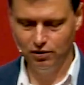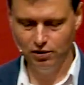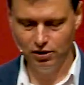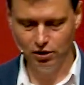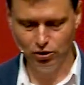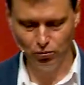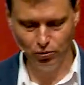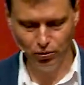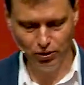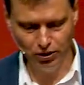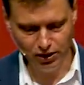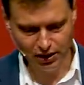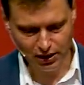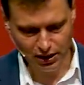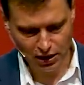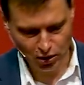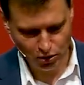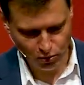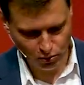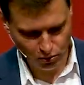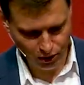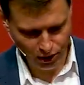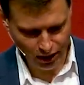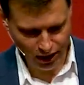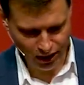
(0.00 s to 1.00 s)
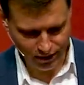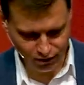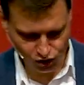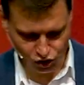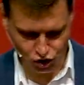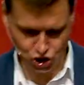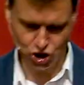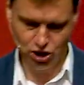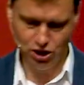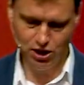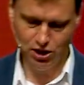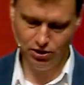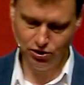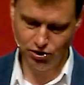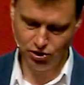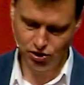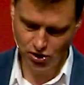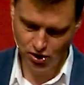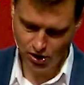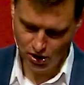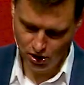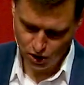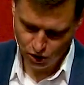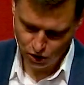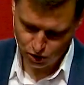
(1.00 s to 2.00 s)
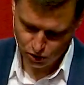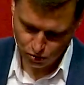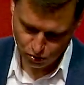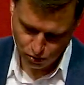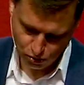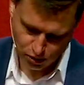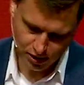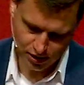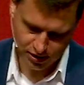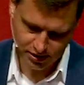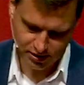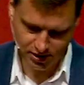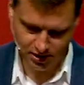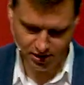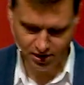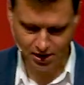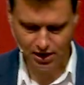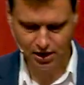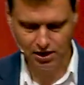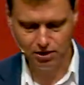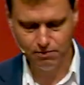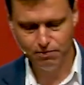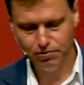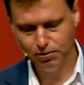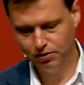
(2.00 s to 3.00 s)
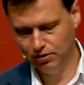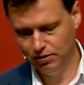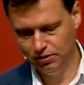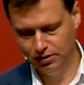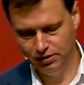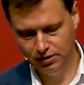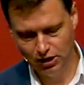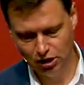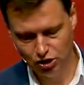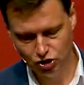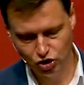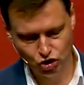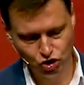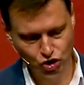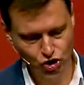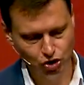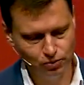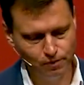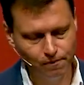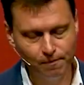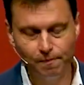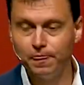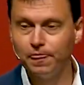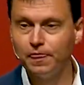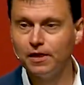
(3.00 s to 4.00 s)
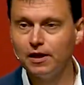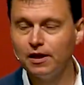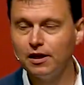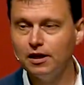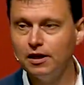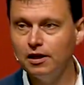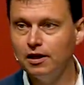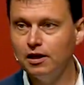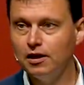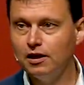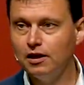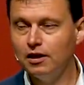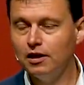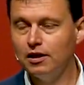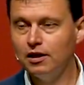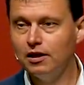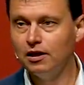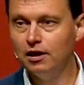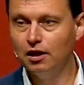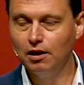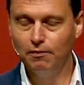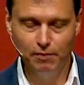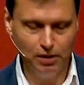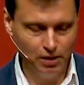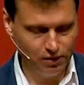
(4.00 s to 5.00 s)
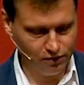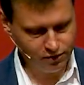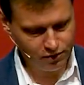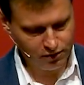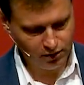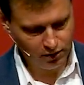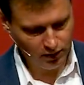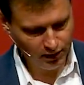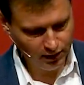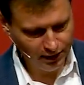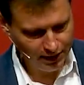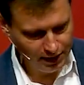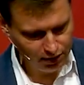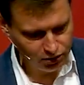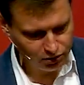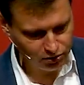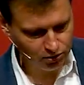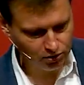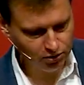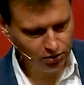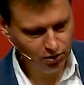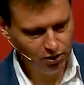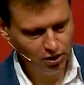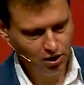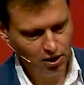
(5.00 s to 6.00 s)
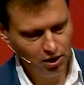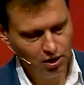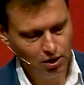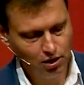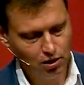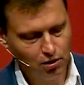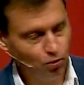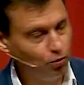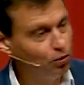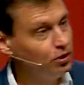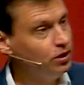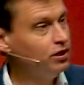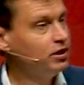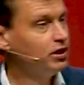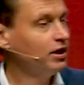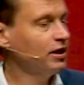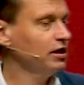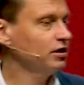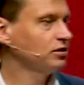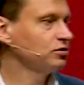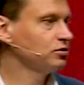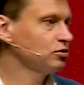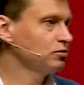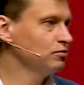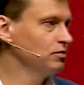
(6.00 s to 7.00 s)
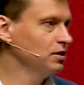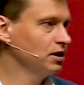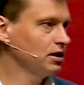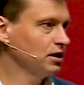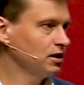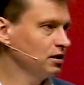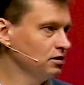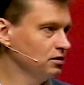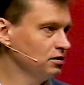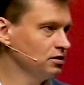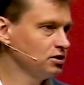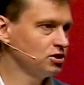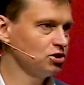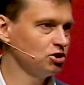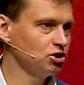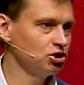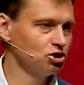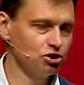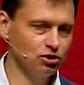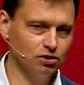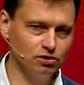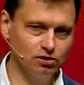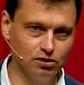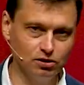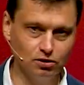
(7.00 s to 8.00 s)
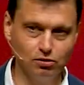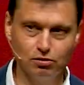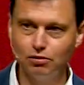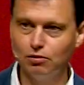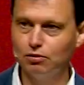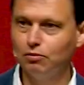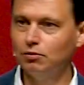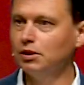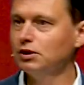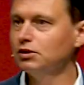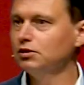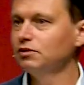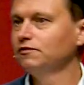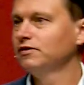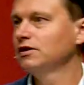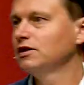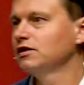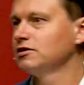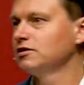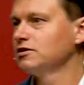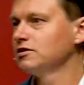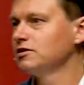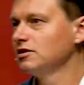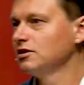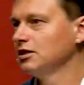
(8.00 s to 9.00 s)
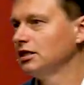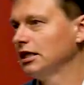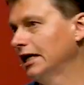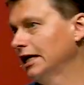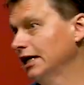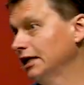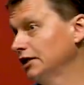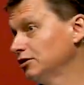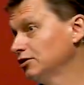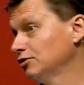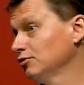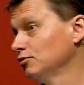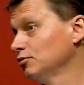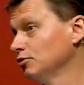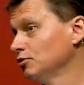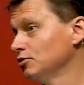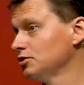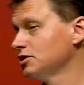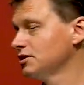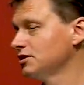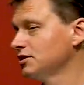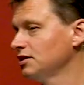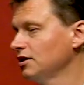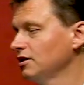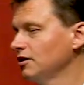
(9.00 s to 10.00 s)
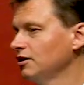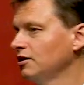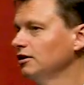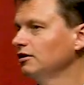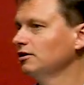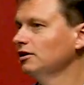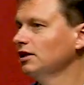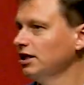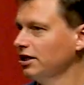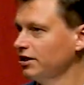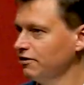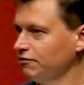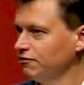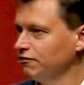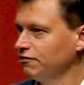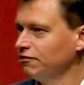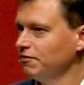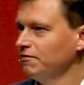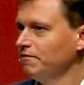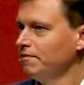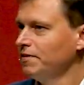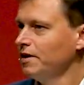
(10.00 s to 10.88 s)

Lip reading: that we now have a chance to escape danger. A month later, we had to make a decision that one of us had to stay alive.